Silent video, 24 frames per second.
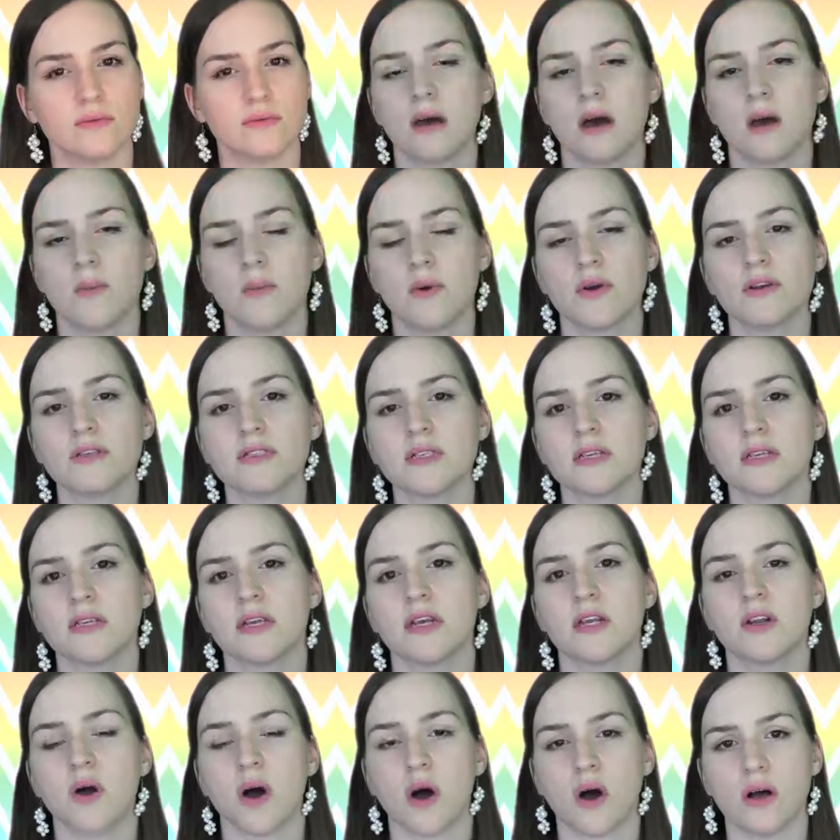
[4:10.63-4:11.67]
A person
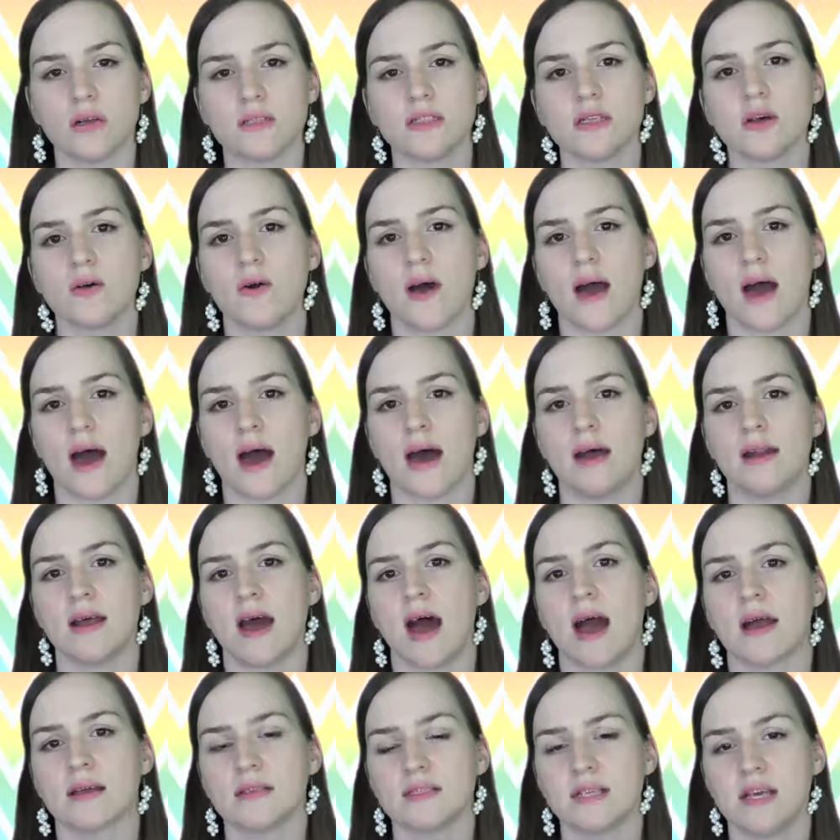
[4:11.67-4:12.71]
can also add
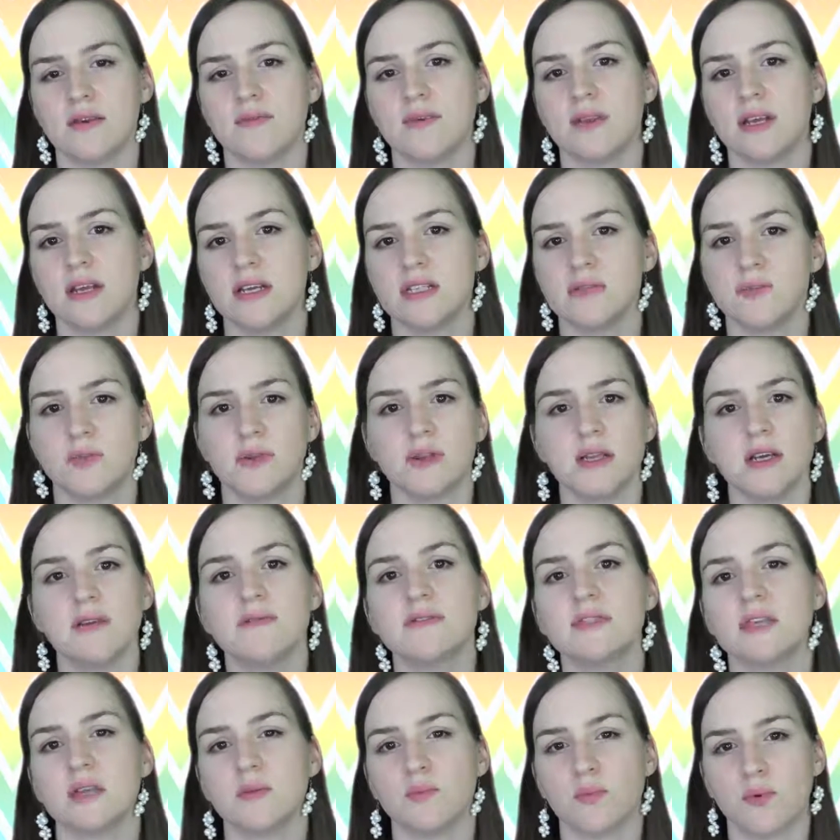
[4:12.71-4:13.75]
activities,
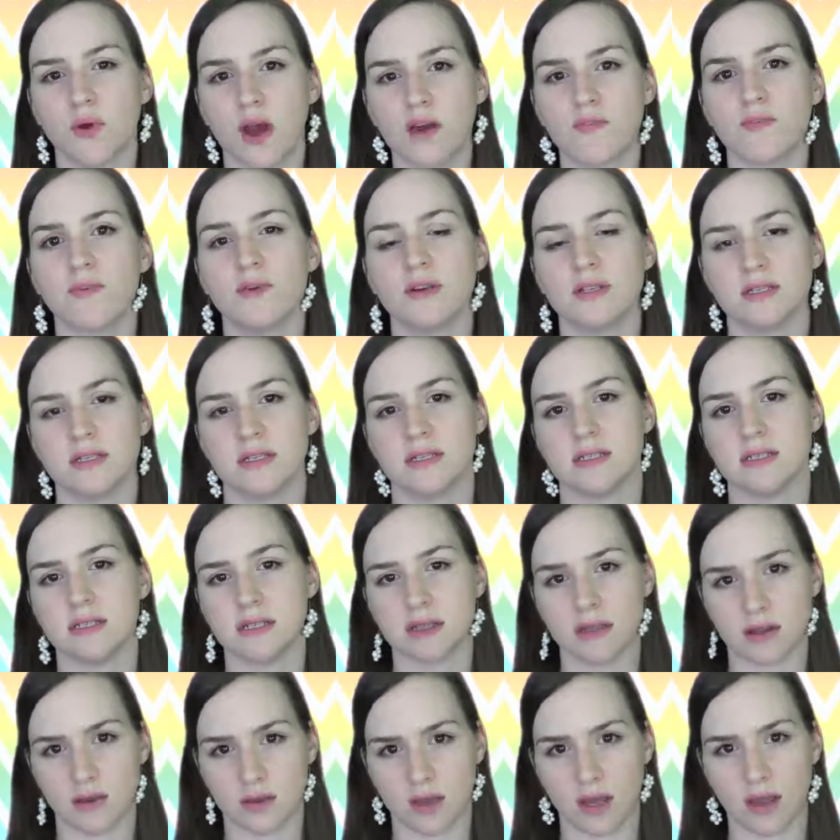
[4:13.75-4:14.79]
beliefs, and preferences to
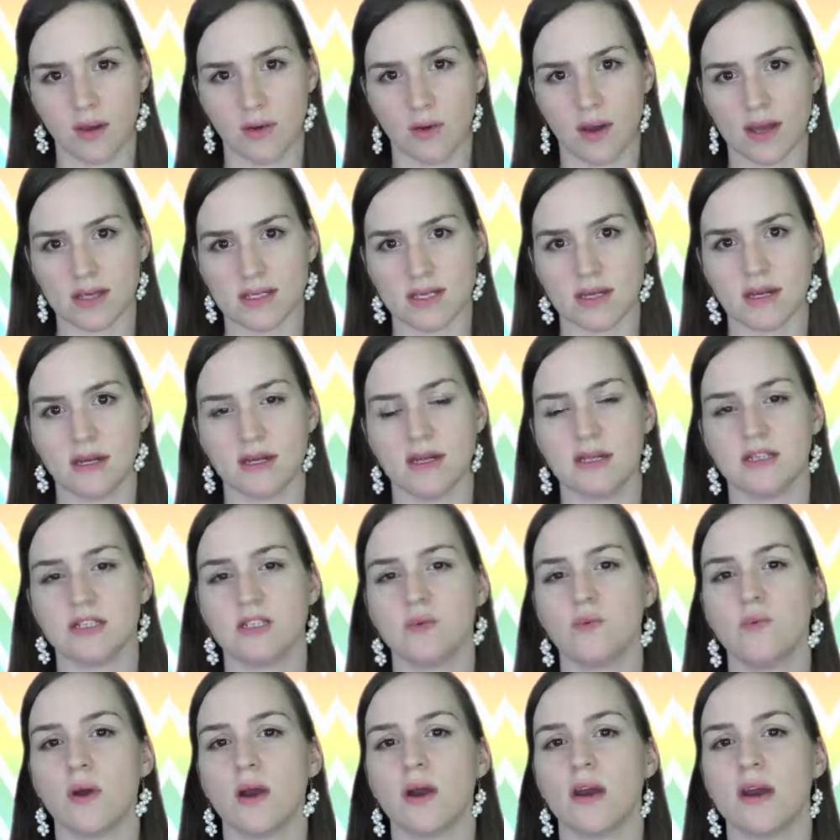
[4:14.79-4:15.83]
their ego identity to
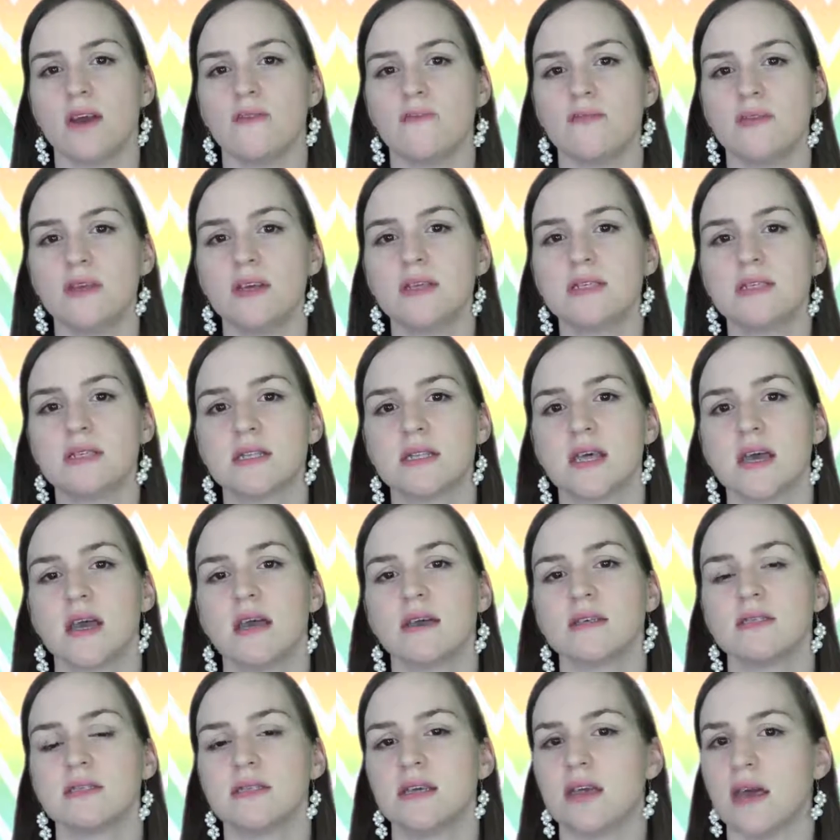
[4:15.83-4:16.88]
where if these
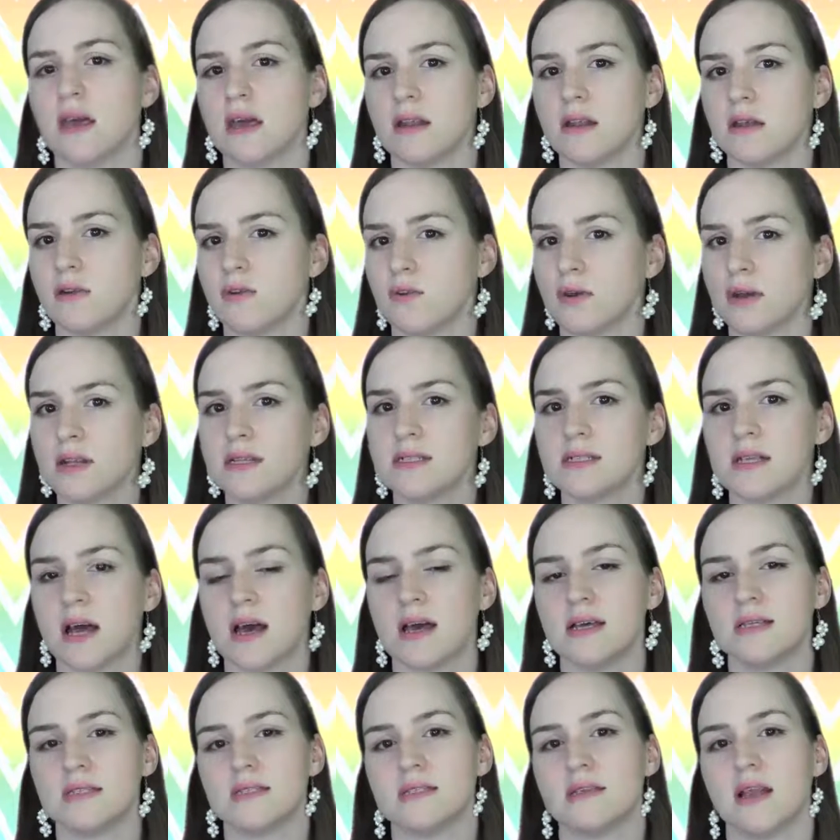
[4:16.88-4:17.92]
things get
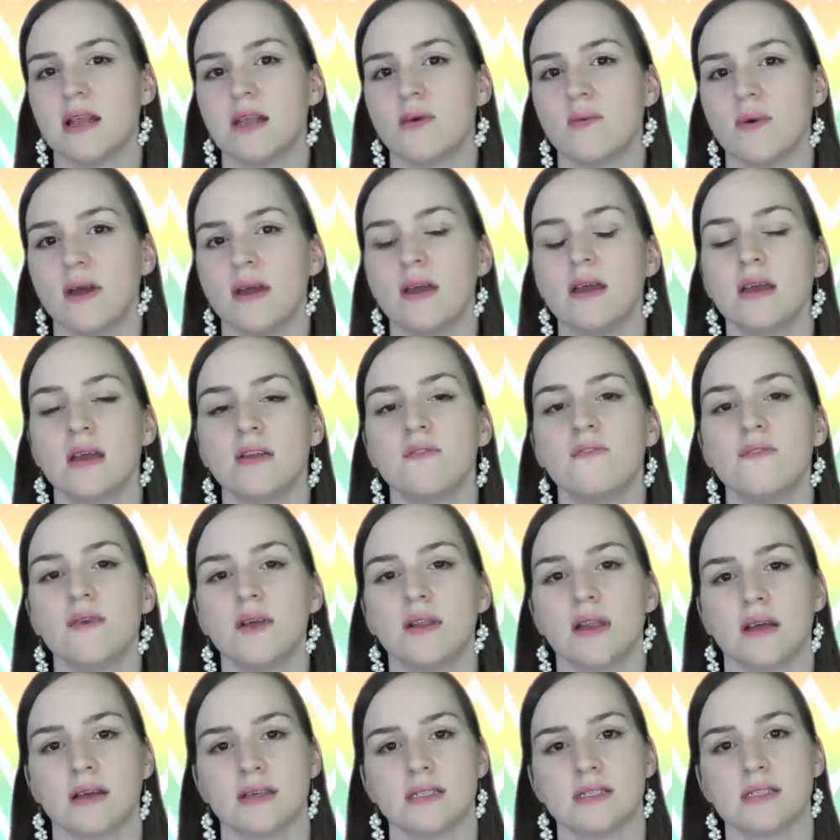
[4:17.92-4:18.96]
criticized in any way, it can feel
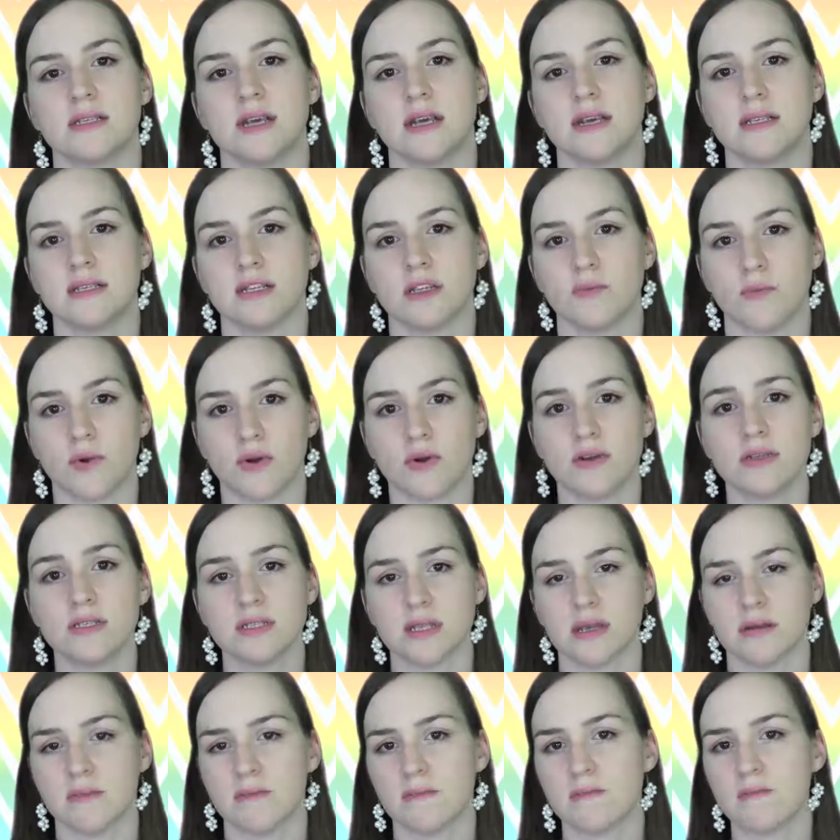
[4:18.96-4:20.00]
like a slight to the
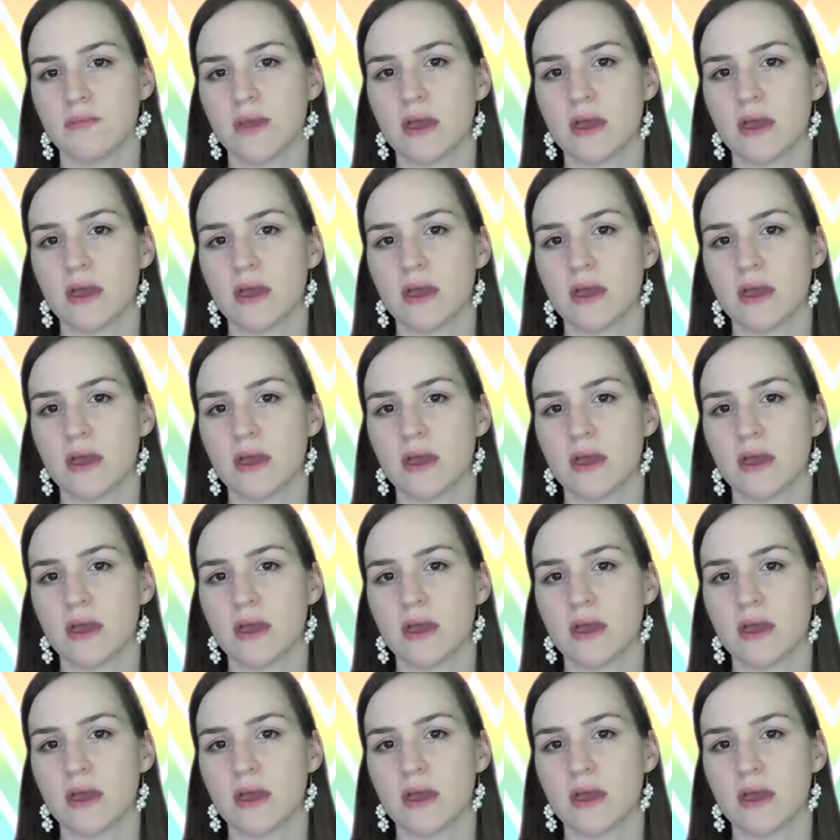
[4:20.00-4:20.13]
person.